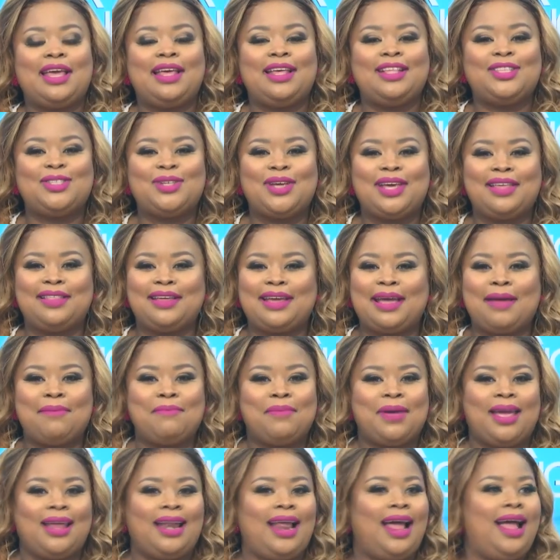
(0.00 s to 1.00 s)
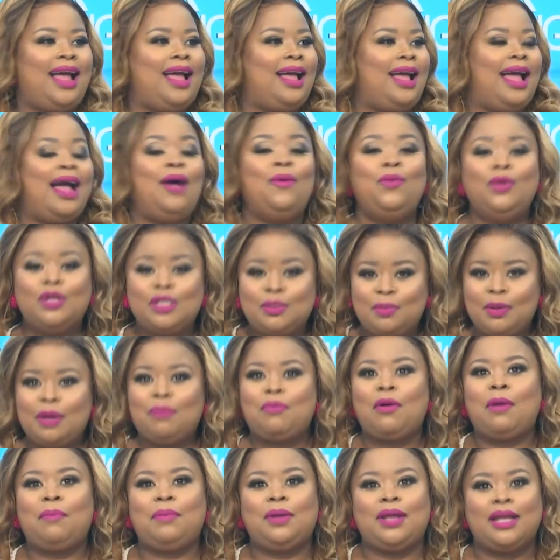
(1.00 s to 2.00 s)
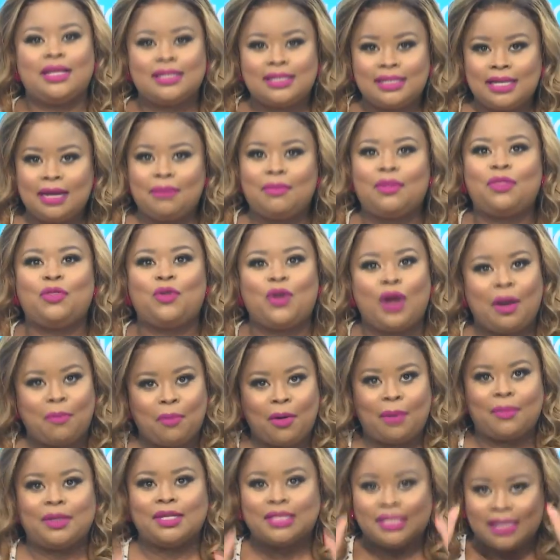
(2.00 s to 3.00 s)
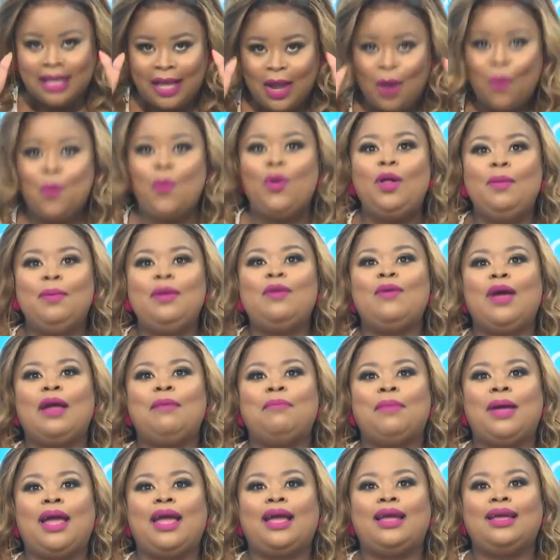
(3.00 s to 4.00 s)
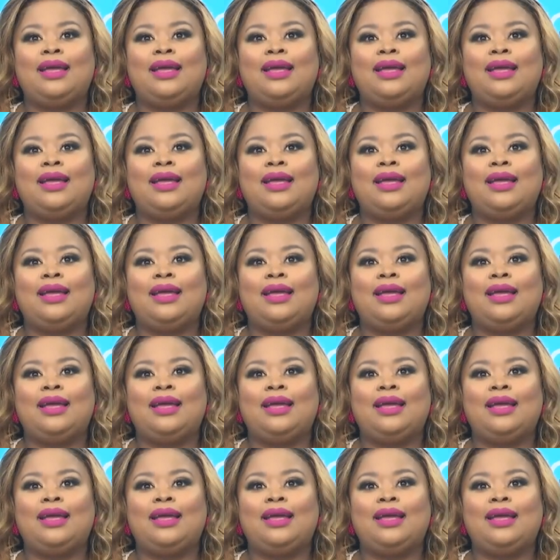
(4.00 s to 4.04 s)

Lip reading: Together campaign. I will speak properly in segment 3, I promise. We'll be right back.